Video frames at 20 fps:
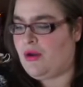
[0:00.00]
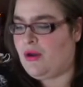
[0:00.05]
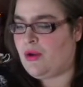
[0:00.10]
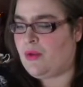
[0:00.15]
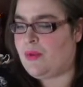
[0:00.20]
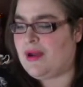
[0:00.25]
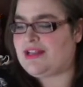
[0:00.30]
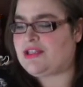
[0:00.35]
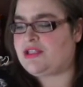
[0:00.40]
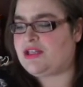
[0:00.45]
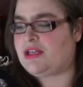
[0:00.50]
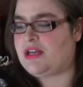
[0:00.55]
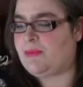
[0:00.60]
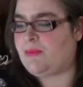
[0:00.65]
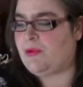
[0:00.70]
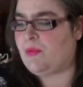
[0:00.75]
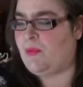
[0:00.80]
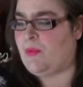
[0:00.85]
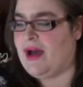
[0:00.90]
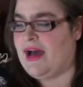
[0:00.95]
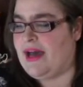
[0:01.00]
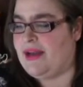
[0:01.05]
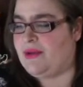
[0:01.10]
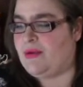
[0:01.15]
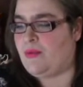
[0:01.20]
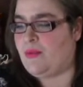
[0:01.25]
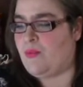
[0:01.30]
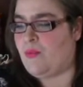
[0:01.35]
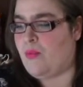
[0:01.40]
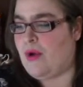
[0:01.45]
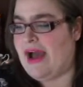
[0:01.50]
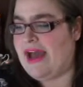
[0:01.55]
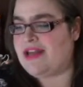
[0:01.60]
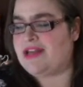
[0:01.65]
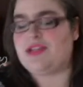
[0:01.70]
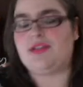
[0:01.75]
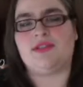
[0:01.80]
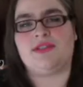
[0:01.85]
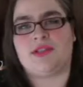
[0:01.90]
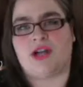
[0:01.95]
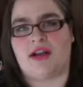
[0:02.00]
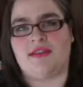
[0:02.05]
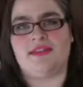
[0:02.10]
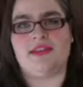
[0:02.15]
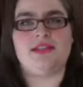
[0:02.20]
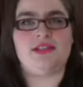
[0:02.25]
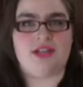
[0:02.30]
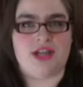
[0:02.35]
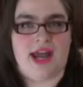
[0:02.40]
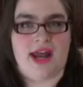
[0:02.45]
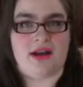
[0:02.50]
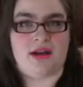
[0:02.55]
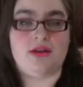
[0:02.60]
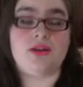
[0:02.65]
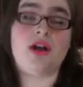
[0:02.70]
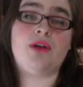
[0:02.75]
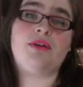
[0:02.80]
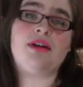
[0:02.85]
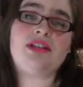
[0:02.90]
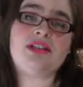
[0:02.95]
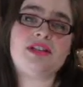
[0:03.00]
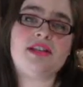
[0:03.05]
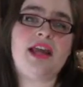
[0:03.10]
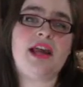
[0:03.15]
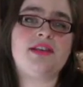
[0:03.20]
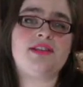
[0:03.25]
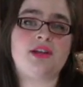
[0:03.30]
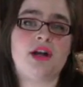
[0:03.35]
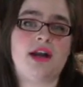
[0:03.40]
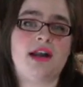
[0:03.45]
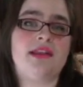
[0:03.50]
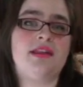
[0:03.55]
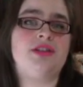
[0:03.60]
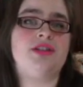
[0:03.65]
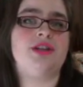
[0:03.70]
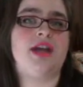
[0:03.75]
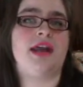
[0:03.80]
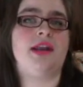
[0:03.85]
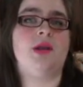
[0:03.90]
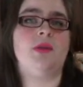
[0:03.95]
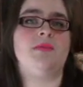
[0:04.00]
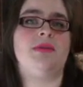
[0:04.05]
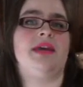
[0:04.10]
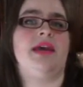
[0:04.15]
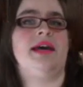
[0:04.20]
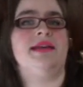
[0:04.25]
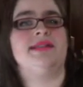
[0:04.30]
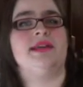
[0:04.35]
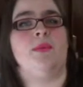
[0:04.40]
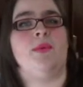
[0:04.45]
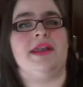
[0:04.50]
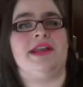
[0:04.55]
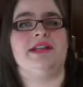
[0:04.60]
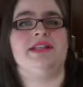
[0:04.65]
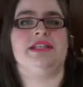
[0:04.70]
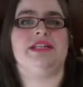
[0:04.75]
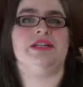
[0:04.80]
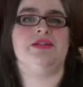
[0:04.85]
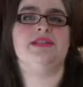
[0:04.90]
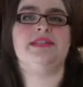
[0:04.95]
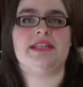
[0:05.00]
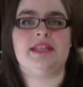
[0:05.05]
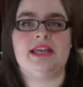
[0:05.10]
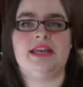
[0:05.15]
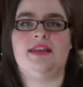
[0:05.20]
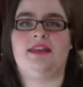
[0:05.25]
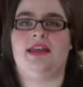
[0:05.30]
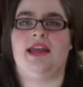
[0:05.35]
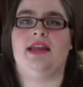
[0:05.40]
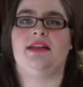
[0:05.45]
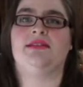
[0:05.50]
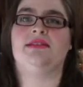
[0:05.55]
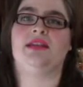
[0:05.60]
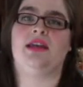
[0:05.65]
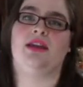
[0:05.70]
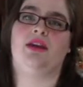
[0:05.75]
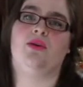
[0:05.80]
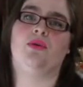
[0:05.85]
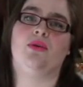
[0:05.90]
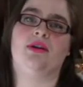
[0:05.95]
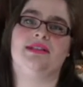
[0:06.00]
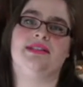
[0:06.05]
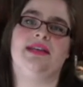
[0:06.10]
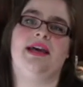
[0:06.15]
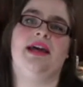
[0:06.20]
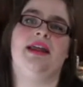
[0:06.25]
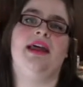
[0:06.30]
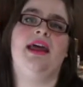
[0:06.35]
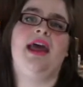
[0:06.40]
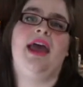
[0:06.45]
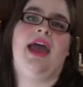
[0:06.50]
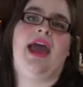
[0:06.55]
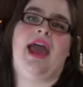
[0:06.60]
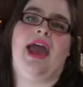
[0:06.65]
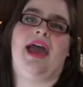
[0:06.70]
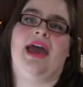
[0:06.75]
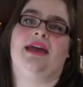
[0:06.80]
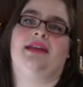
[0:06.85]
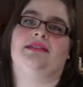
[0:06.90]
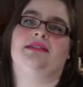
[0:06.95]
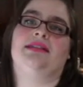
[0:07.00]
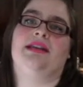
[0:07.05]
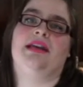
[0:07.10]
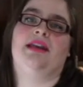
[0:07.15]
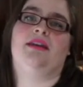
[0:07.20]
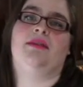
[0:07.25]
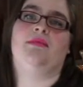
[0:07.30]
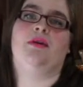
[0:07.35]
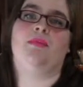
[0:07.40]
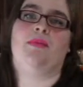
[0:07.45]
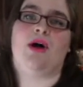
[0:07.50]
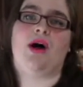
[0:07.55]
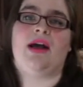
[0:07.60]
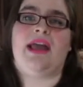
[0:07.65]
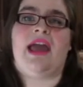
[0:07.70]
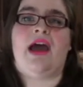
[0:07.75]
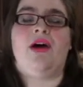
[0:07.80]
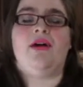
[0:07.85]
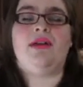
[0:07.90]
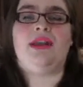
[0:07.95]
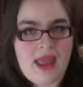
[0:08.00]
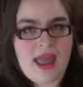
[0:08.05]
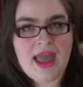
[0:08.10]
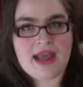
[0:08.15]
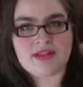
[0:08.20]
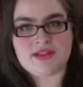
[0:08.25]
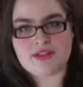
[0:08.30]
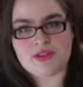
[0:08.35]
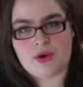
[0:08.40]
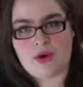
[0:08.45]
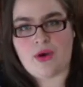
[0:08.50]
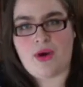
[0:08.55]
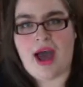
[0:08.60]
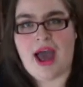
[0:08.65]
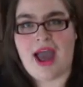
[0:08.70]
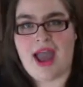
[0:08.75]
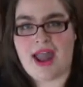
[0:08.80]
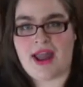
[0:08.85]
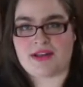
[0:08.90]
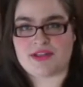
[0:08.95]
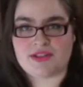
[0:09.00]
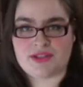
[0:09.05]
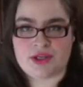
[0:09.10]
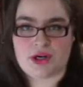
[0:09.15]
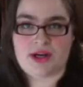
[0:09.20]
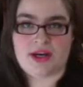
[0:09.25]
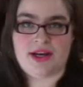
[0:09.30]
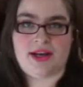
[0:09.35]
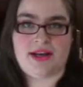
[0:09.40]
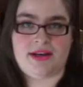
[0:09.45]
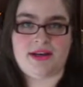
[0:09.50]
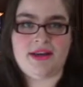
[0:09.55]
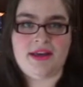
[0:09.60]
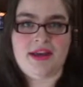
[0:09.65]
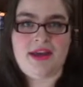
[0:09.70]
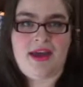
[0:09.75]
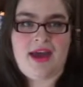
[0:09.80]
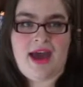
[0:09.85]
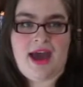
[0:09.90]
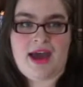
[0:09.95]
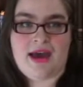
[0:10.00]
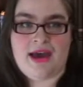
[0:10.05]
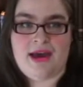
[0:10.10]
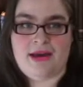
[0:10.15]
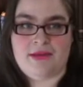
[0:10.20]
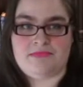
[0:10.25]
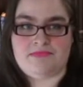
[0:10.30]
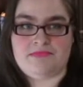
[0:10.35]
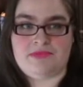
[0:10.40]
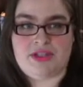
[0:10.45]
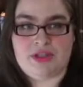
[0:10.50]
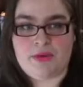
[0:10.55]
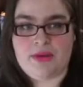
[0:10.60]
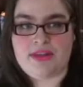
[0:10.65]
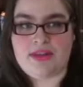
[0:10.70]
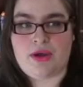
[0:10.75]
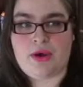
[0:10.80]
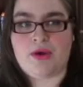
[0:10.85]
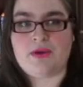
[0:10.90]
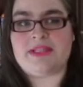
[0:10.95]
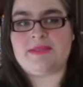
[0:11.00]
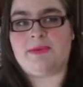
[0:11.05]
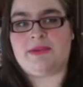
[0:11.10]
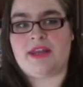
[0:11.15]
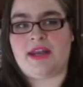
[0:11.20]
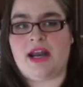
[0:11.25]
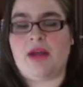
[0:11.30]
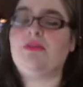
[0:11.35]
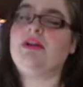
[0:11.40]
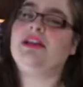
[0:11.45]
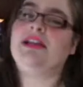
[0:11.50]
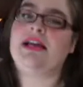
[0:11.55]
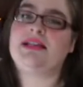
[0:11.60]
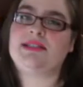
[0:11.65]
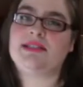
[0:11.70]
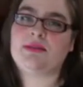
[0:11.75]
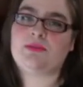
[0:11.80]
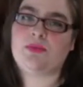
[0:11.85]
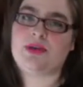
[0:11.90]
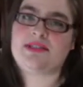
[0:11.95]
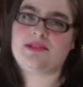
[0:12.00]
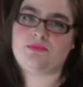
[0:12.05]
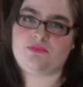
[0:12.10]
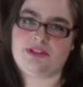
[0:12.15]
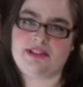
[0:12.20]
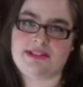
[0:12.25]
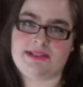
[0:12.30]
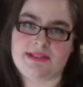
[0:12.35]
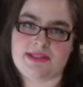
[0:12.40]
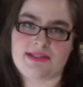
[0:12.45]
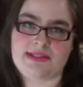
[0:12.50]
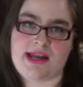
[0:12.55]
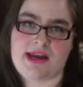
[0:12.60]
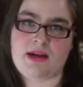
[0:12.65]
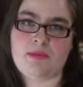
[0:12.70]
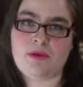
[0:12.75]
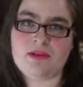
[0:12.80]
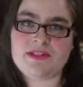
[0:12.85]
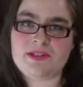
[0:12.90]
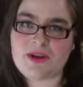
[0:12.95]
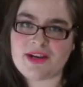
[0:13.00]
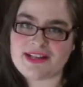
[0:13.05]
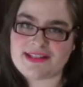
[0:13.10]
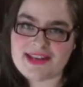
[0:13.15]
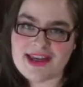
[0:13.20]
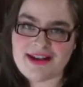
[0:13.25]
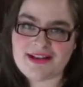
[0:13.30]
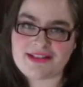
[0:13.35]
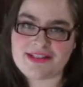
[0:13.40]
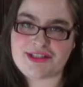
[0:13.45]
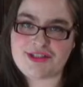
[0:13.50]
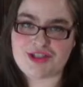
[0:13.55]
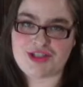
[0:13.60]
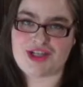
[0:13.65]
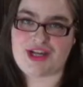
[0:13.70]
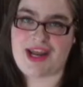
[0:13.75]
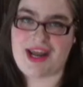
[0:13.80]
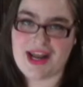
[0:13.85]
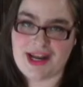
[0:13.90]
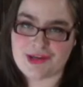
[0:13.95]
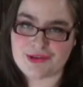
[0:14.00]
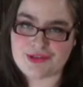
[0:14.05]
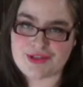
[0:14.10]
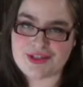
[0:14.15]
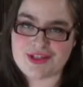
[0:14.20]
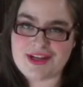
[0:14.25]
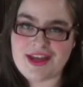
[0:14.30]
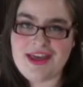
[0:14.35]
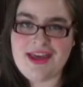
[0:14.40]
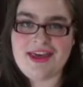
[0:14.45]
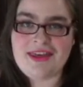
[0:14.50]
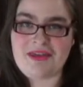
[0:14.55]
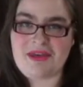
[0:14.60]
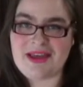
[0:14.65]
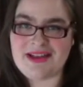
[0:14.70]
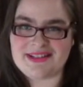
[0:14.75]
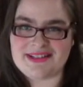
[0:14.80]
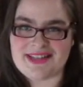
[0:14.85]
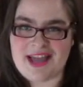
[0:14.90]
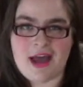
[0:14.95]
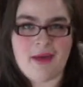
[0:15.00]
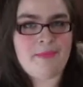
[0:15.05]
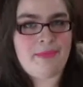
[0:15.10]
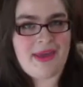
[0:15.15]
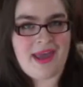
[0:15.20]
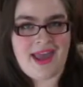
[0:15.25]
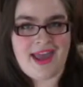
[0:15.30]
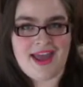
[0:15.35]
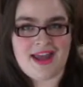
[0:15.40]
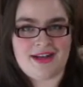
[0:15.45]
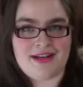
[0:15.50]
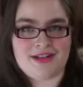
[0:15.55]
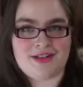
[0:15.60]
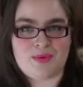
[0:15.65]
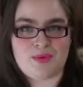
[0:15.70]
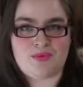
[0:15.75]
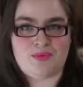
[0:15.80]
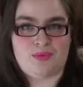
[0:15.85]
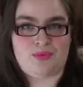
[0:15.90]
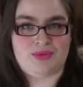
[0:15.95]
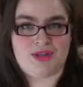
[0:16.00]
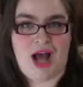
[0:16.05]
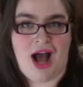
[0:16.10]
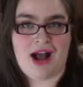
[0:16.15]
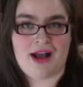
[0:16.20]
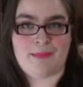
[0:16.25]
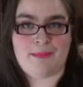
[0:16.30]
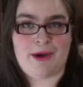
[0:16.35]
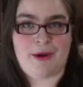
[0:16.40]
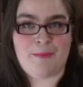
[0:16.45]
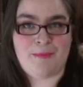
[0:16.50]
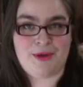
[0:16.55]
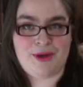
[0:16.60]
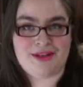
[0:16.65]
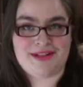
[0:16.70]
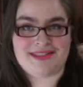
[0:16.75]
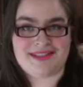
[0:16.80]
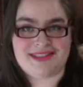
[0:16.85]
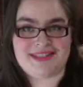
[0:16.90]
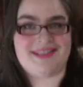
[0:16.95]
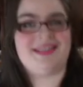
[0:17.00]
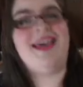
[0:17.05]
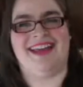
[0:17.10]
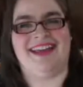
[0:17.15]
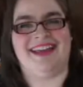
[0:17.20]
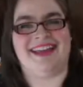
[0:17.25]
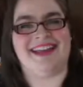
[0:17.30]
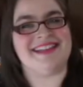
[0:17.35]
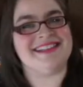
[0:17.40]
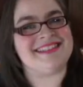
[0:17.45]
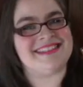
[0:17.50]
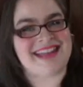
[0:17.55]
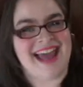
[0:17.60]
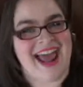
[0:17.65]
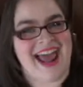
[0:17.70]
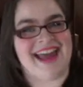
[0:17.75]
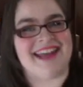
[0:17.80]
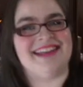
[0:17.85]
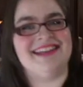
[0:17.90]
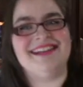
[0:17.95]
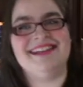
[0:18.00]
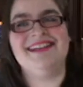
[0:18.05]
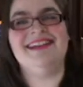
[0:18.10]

Question number 1. Why did you start this channel? Originally I started this channel because I wanted to do silly things in a corset and in a ball gown, and so I started doing those, but then I realized it wasn't really sustainable, so I decided to change things up and talk about books instead.